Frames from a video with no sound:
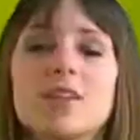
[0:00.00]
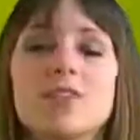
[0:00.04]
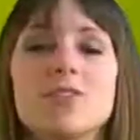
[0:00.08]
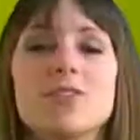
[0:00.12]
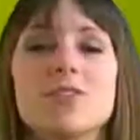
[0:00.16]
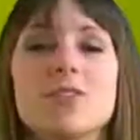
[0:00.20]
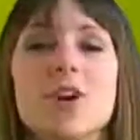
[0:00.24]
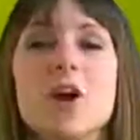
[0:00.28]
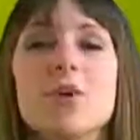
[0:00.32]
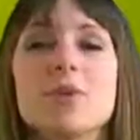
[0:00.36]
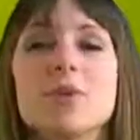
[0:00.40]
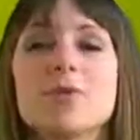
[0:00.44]

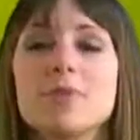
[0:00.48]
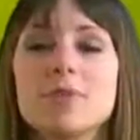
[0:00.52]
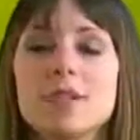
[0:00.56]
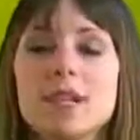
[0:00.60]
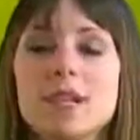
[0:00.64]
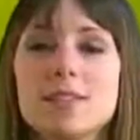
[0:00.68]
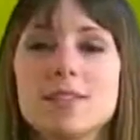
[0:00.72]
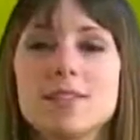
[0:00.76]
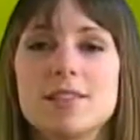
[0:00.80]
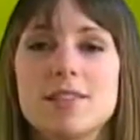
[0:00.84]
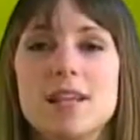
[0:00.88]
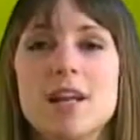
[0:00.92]
Start
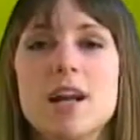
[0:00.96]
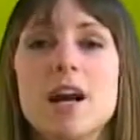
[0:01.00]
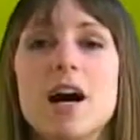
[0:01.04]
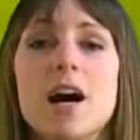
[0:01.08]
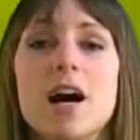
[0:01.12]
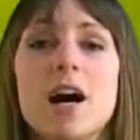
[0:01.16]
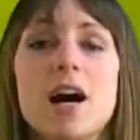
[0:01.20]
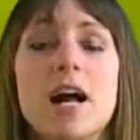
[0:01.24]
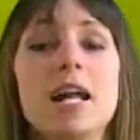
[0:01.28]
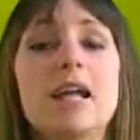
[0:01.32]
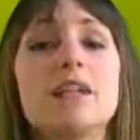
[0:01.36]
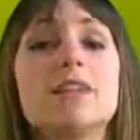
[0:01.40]
replacing
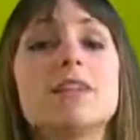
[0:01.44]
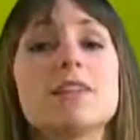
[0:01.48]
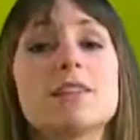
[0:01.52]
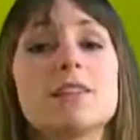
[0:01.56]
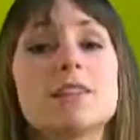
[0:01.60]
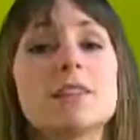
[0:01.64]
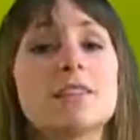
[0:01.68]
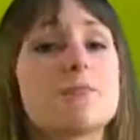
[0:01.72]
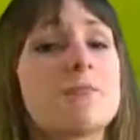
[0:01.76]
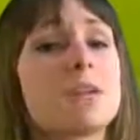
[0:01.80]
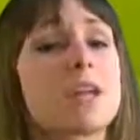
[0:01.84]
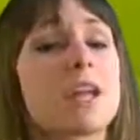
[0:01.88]
high
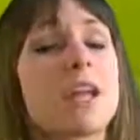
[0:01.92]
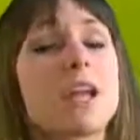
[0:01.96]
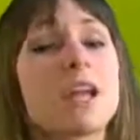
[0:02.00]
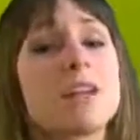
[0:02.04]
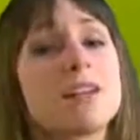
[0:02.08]
glycemic